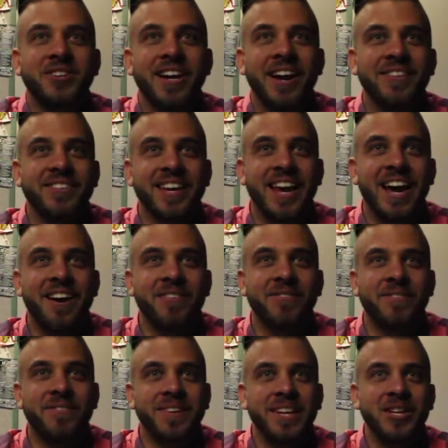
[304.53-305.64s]
You have to have
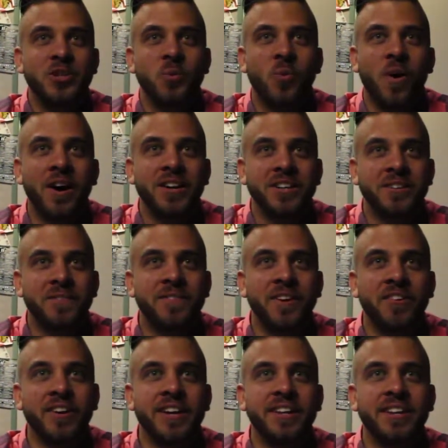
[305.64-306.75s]
each one to
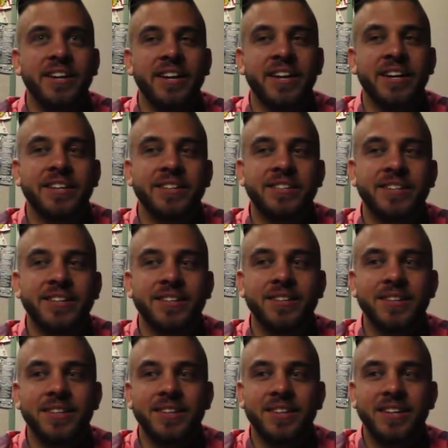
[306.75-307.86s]
fill it, and
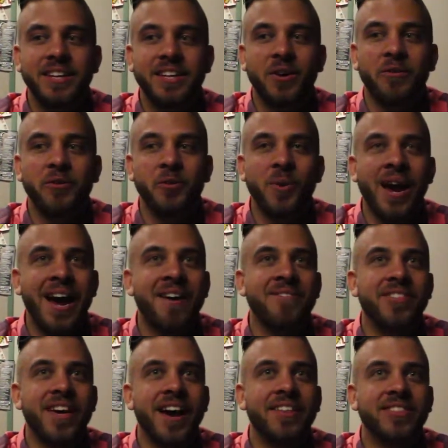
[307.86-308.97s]
if you
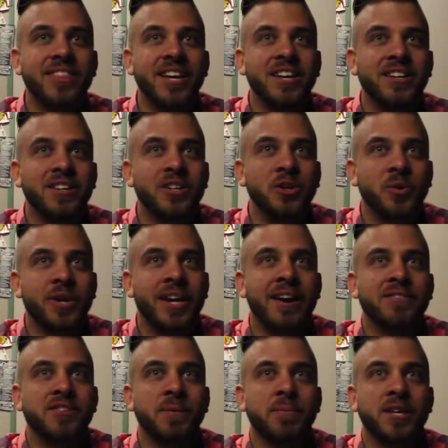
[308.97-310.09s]
have that, then you can
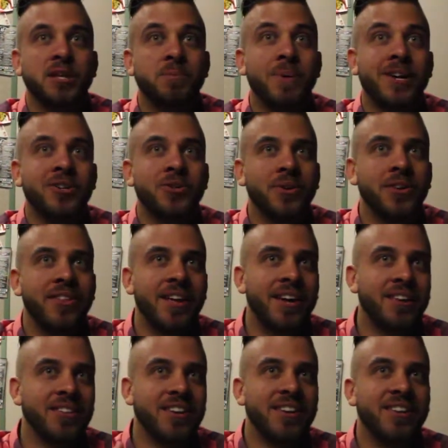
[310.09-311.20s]
have something special, and
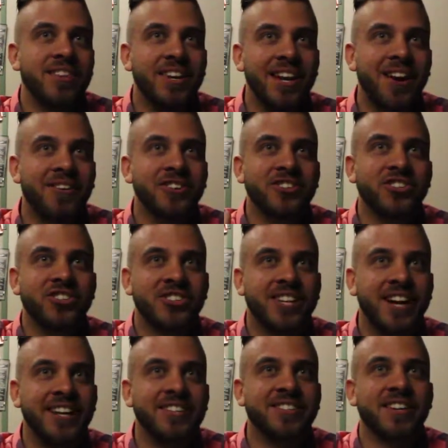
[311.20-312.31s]
then the knowledge just
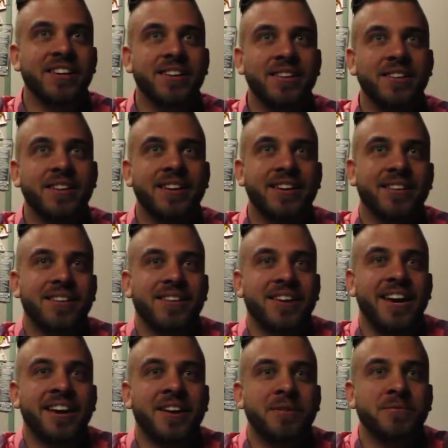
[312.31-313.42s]
kind of
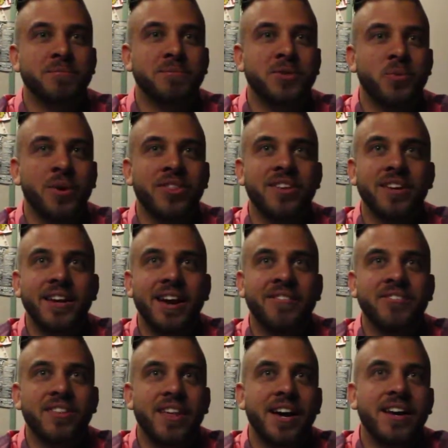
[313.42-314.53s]
comes with it
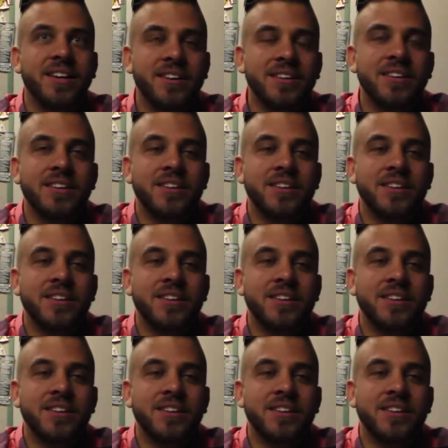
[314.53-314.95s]
after that.